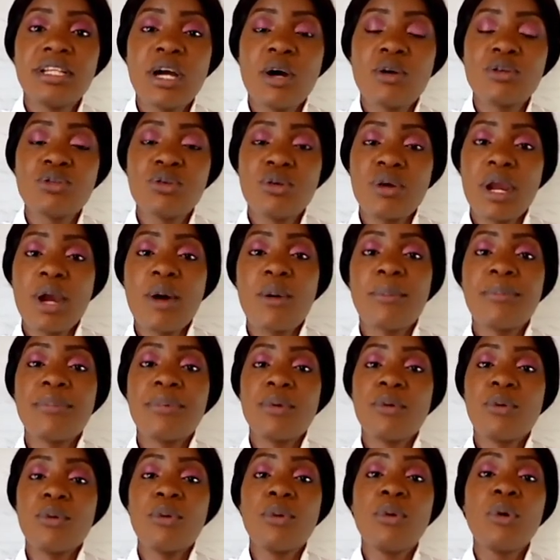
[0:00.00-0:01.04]
to help
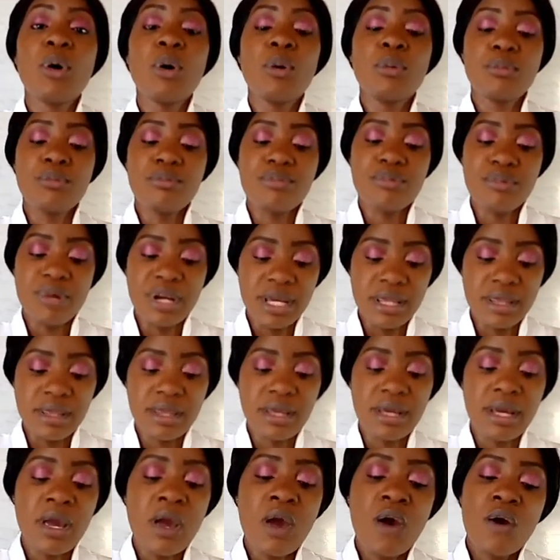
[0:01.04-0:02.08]
you breathe.
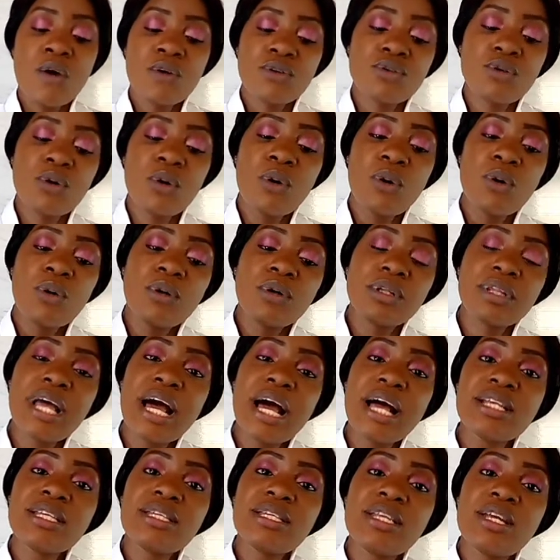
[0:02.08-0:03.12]
So
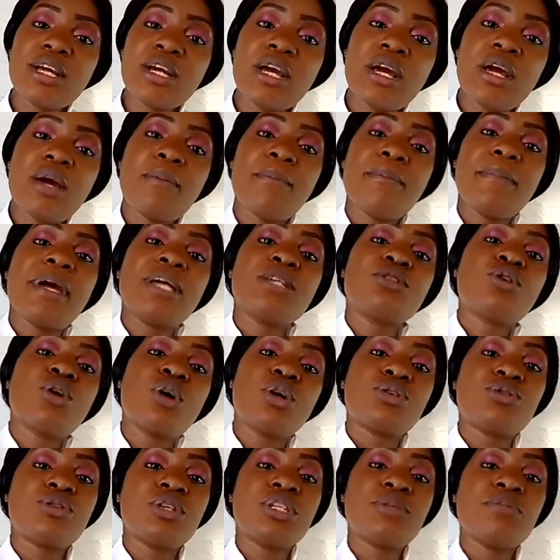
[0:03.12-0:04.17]
that's the
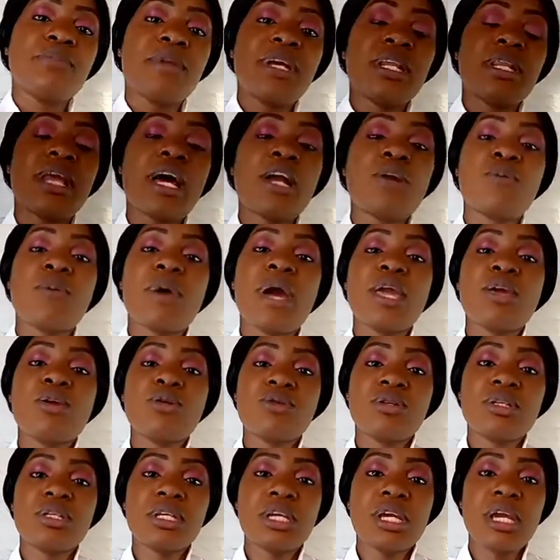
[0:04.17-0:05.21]
medical treatment that we're
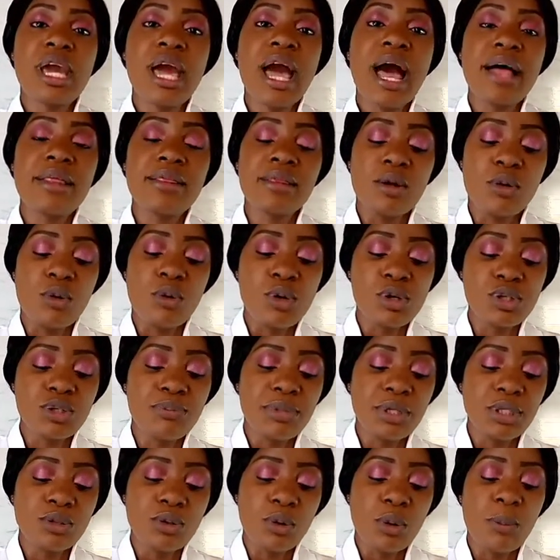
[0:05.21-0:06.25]
using at the
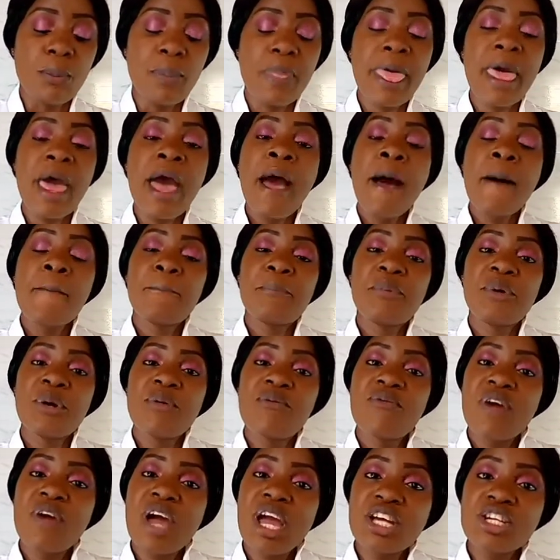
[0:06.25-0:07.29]
hospital.
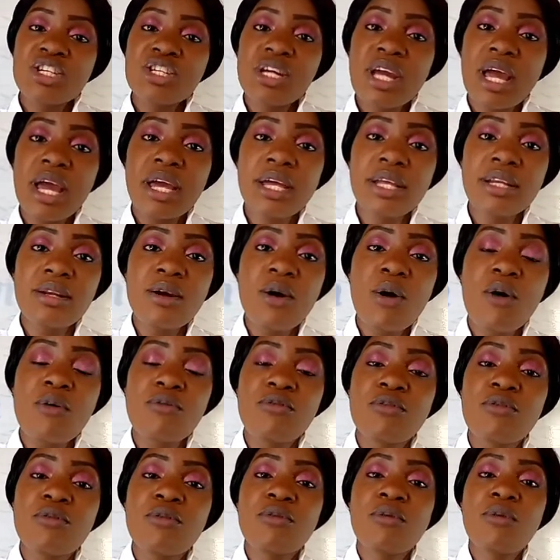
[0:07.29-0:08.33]
Prevention
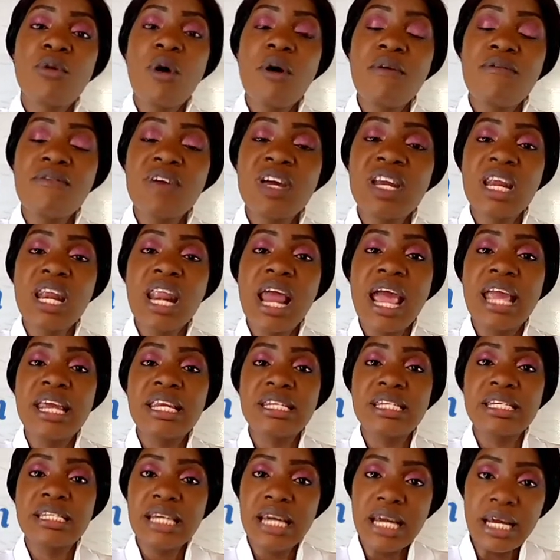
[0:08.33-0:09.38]
of
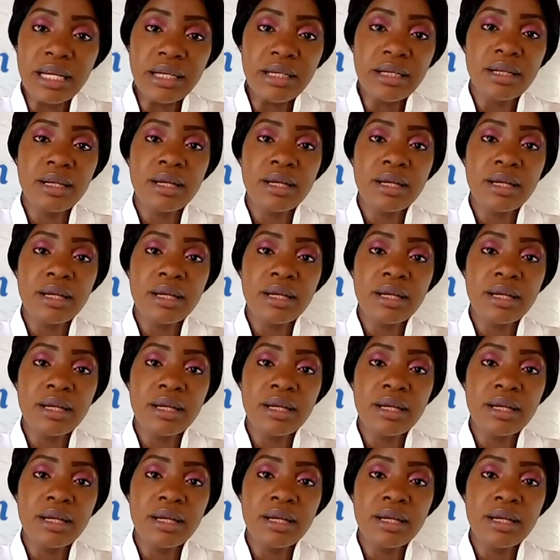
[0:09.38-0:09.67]
COVID-19.